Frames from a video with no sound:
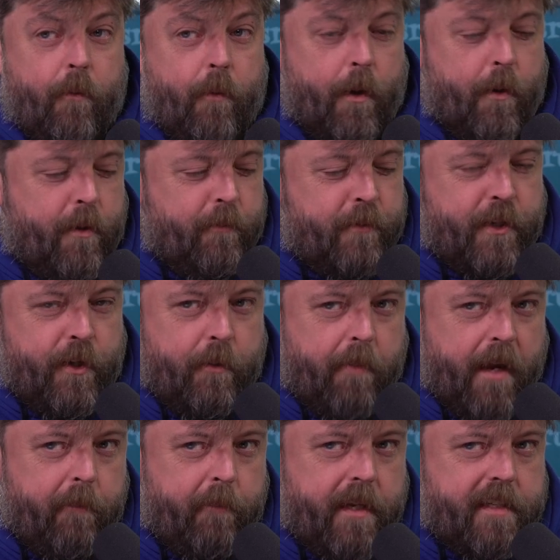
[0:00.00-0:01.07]
Welcome to
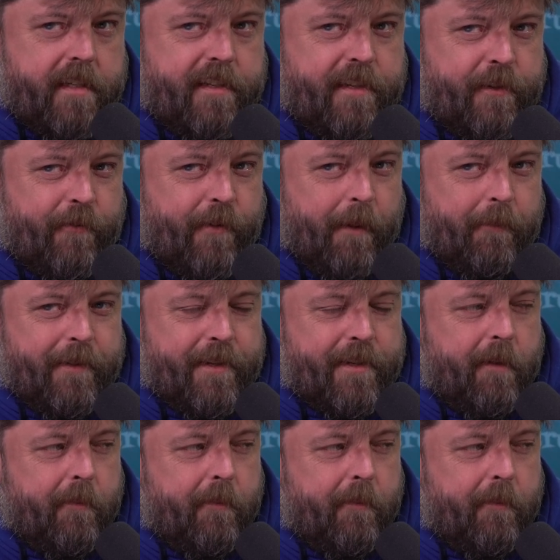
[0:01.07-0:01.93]
Pet Business Disruptors.